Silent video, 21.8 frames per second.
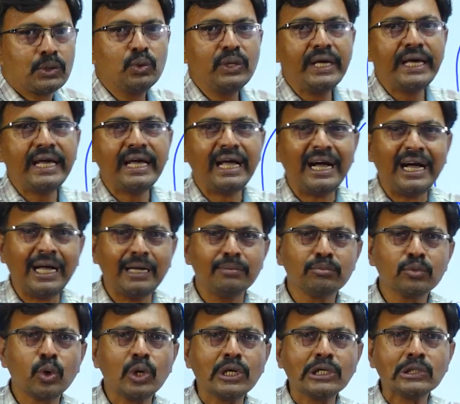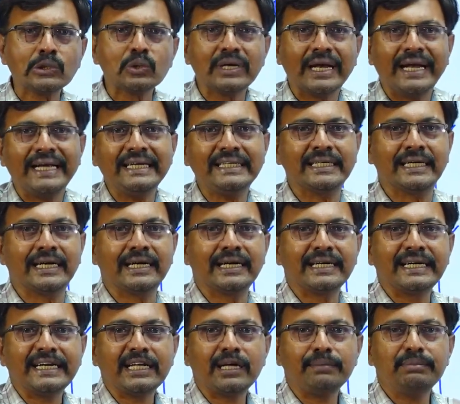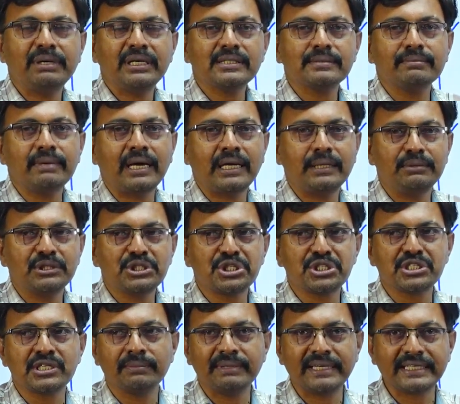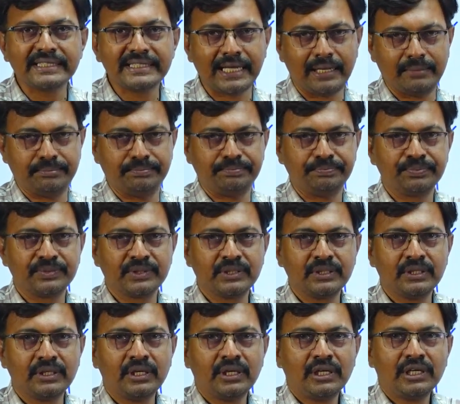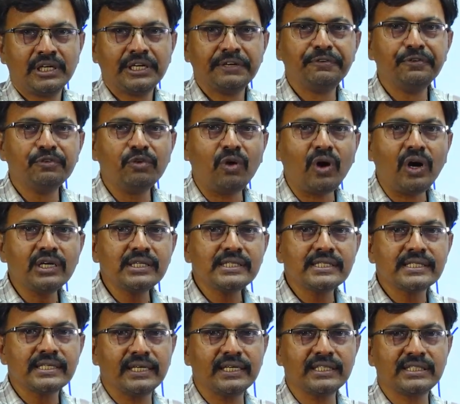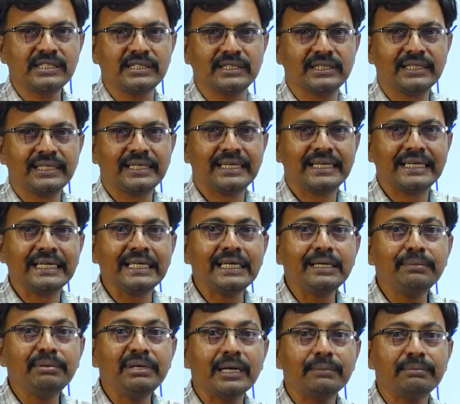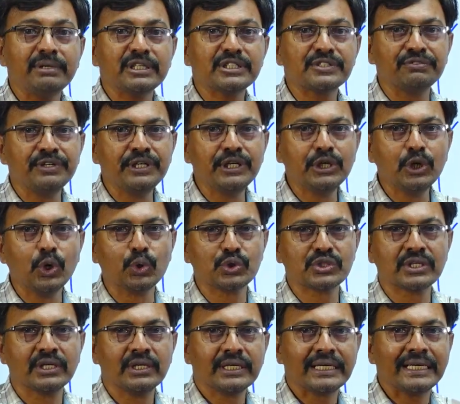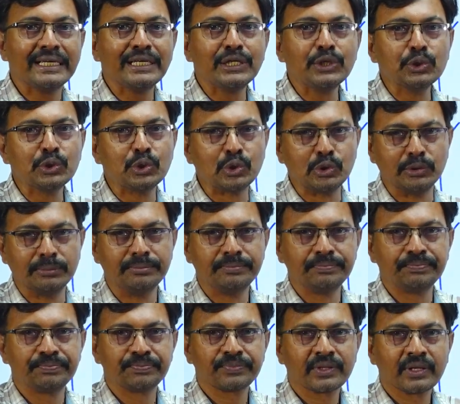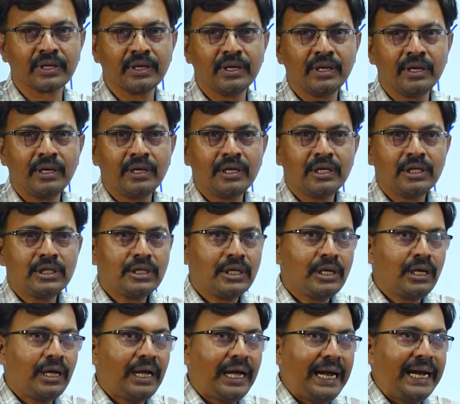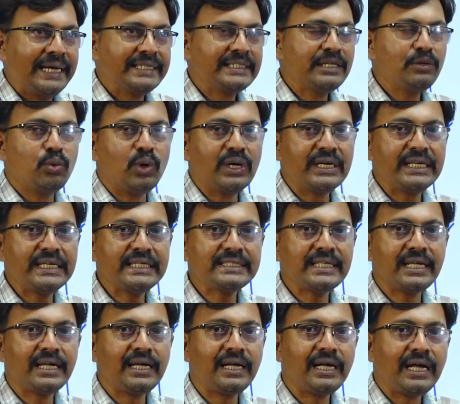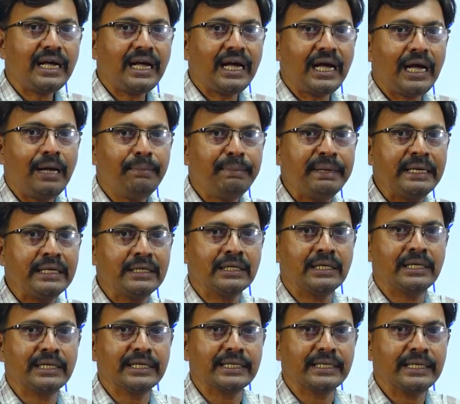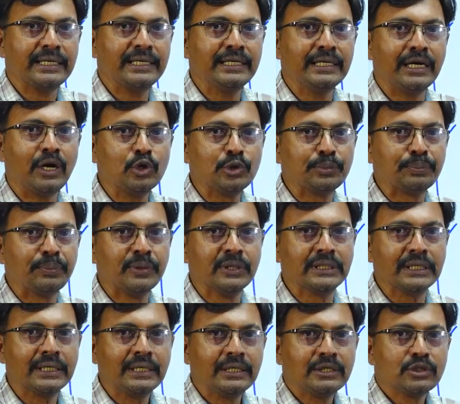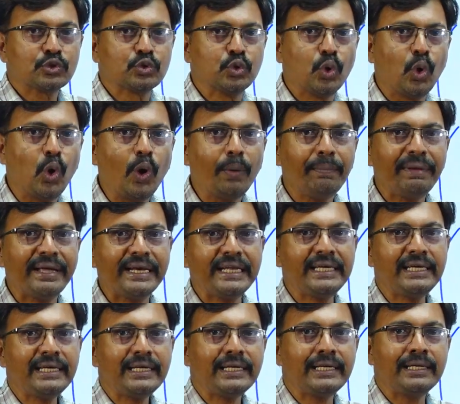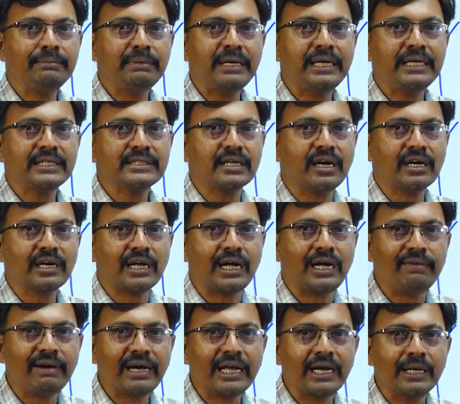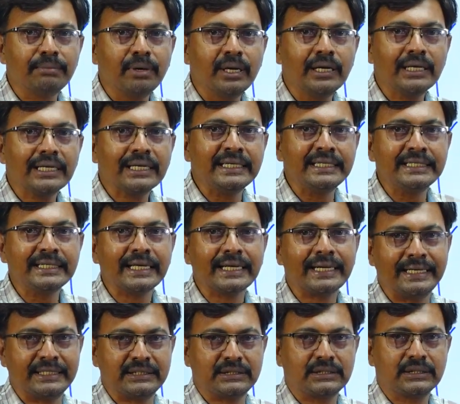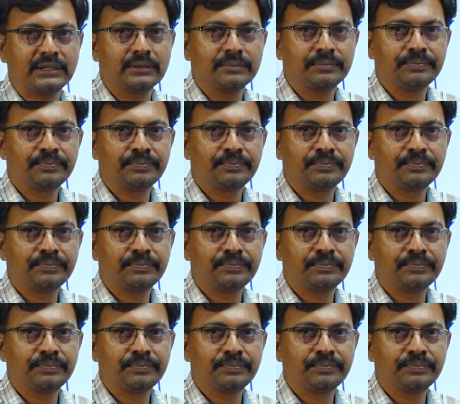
today I am going to write a database management system exam. If you want search DBMS videos in YouTube, and then what is the in output, so many images are available in internet.